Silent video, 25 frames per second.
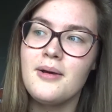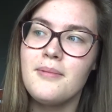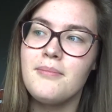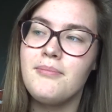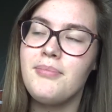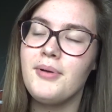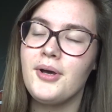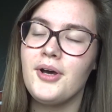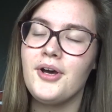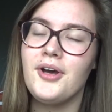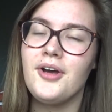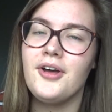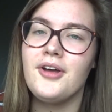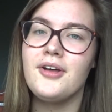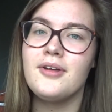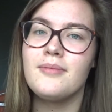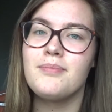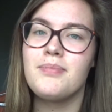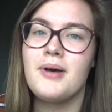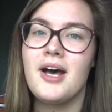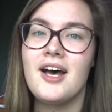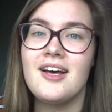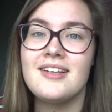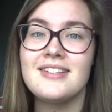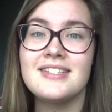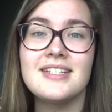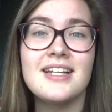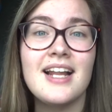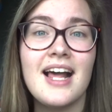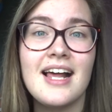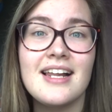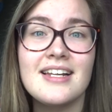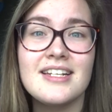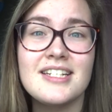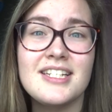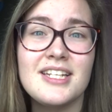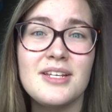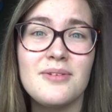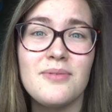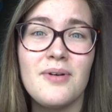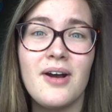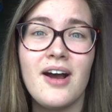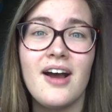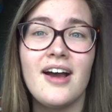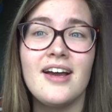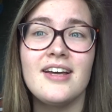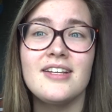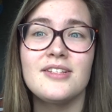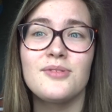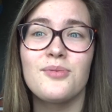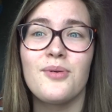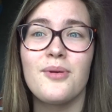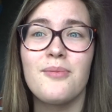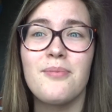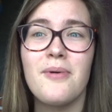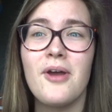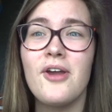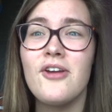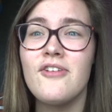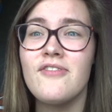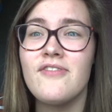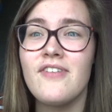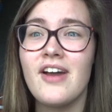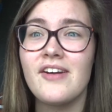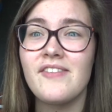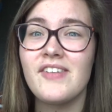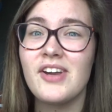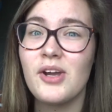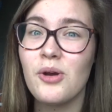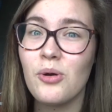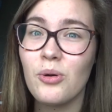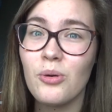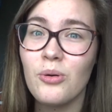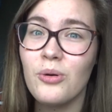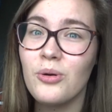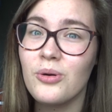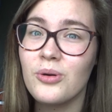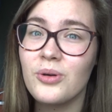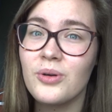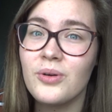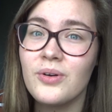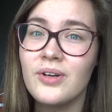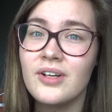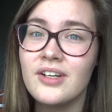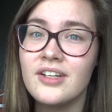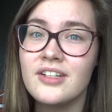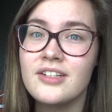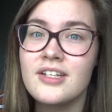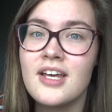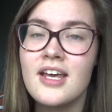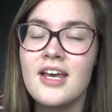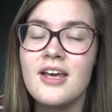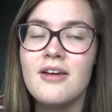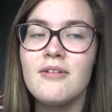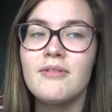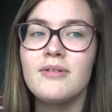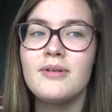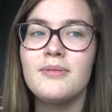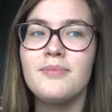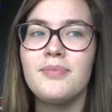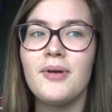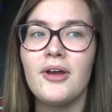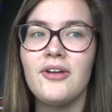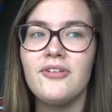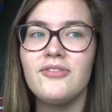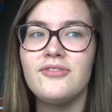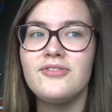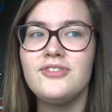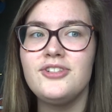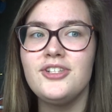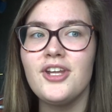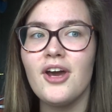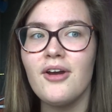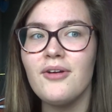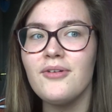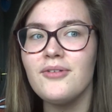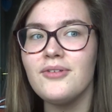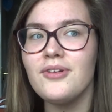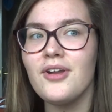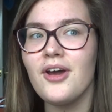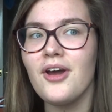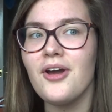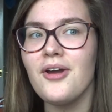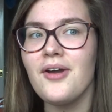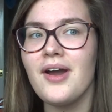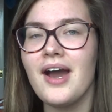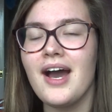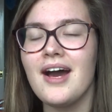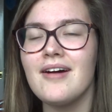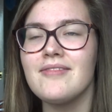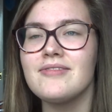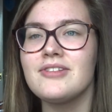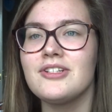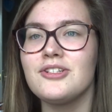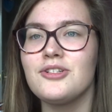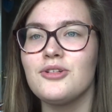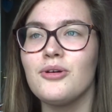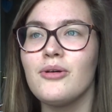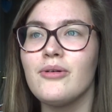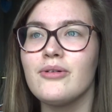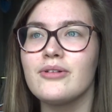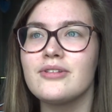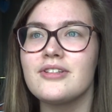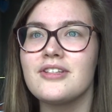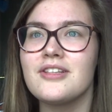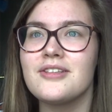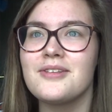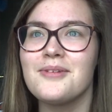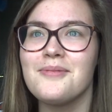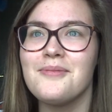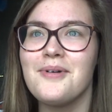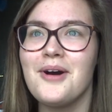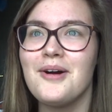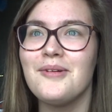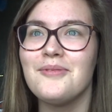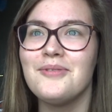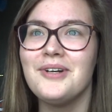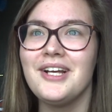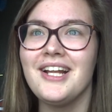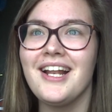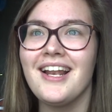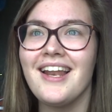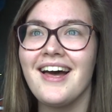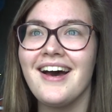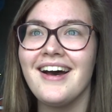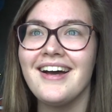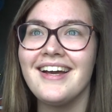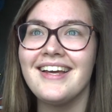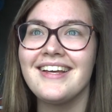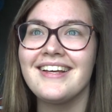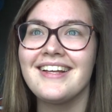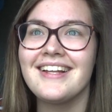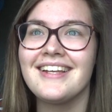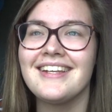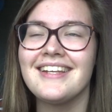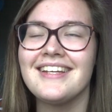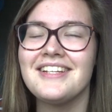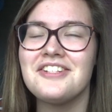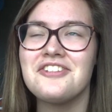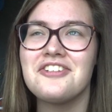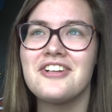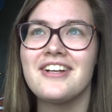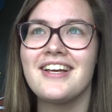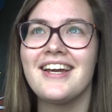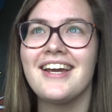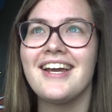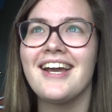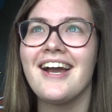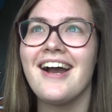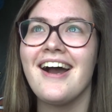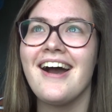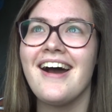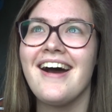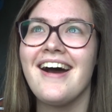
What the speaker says: But personality-wise, we're both very awkward. We both don't know how to talk to someone we like, literally.